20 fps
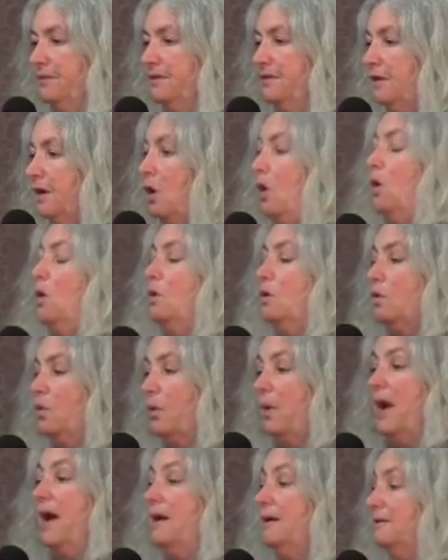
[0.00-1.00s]
the whole
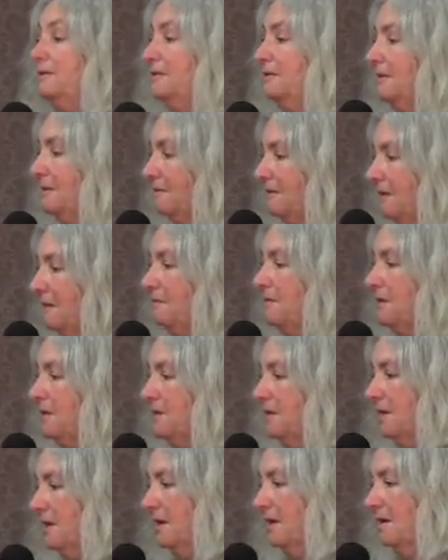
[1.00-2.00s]
ground of
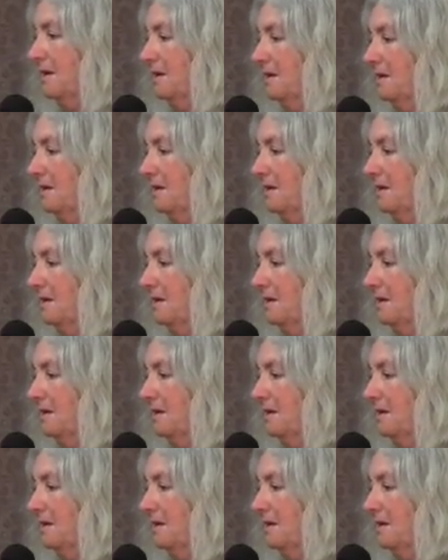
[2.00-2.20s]
everything